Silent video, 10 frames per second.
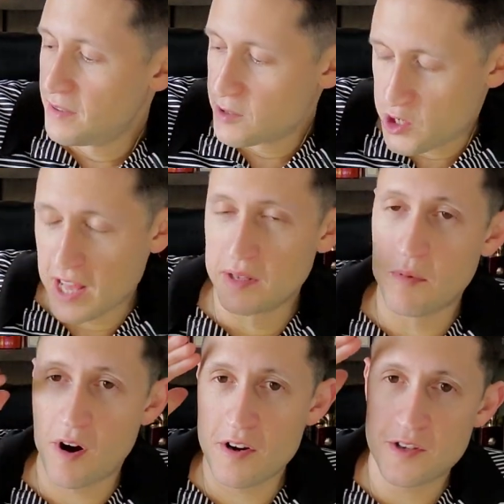
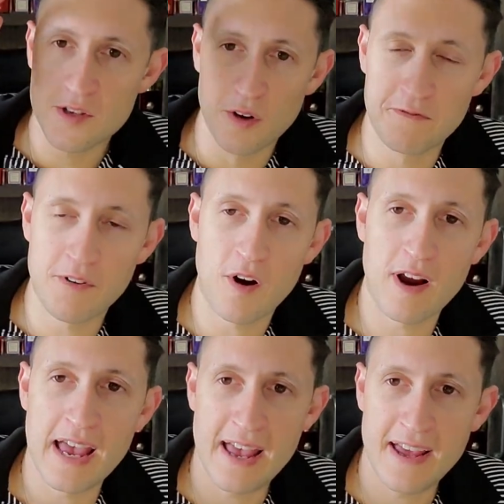Shalimar is so far
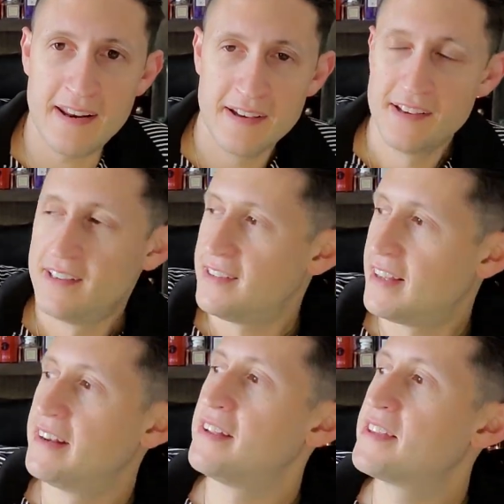ahead
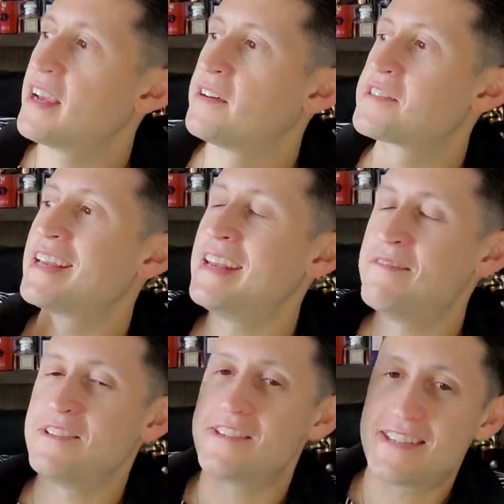that nothing else can
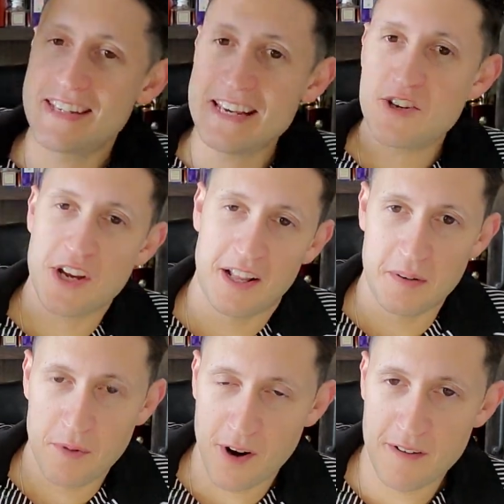even see
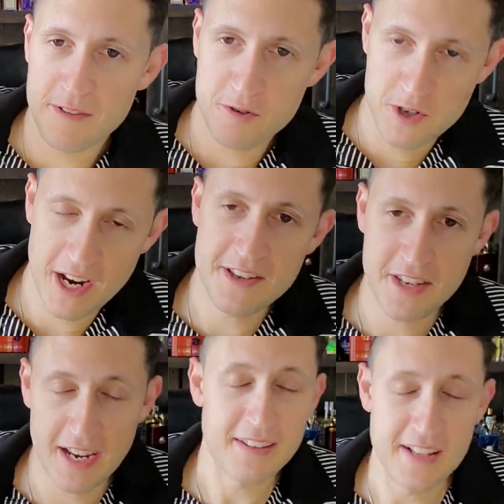Shalimar if they're
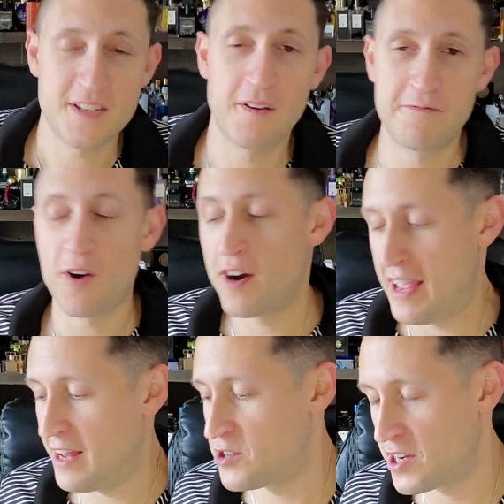chasing it. That's how far
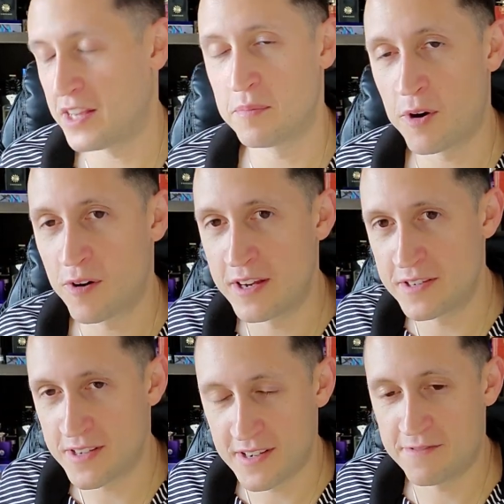ahead Shalimar
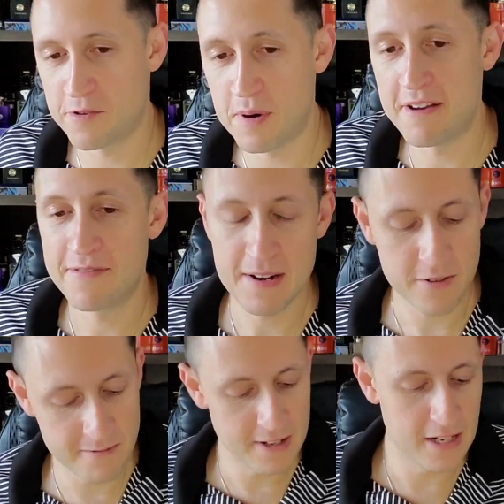is for my
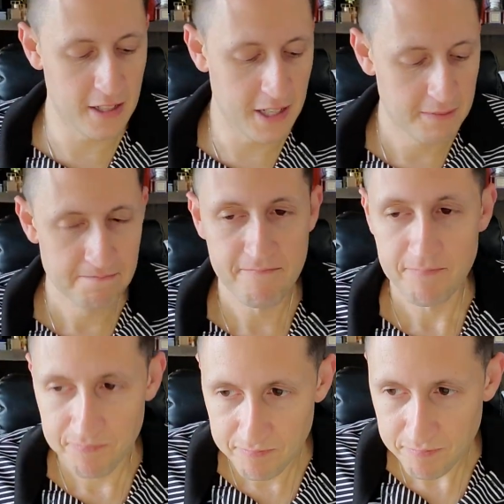favorite vanilla.
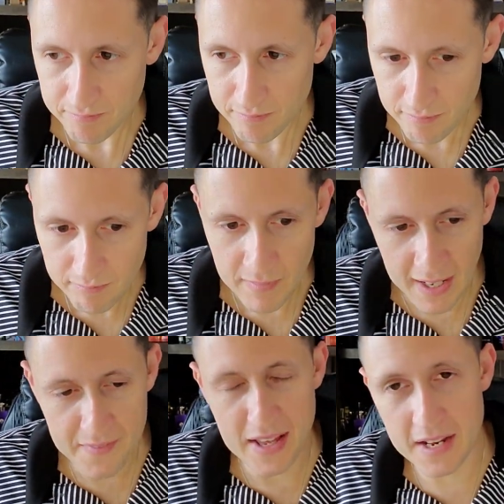
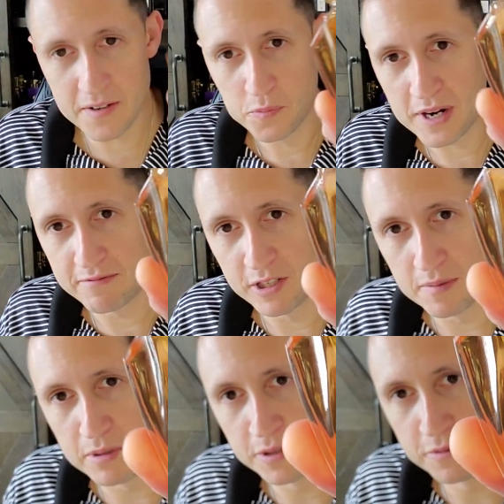And then we have
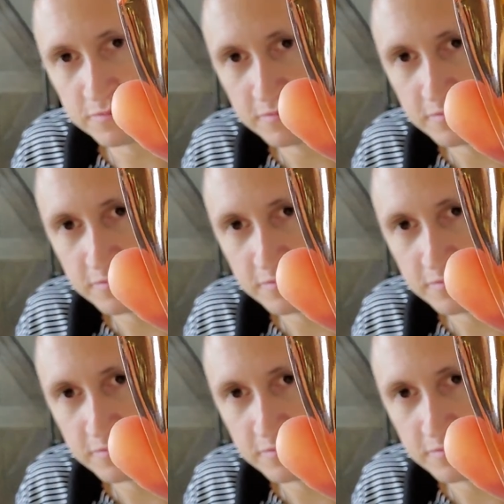L'Heure Bleue.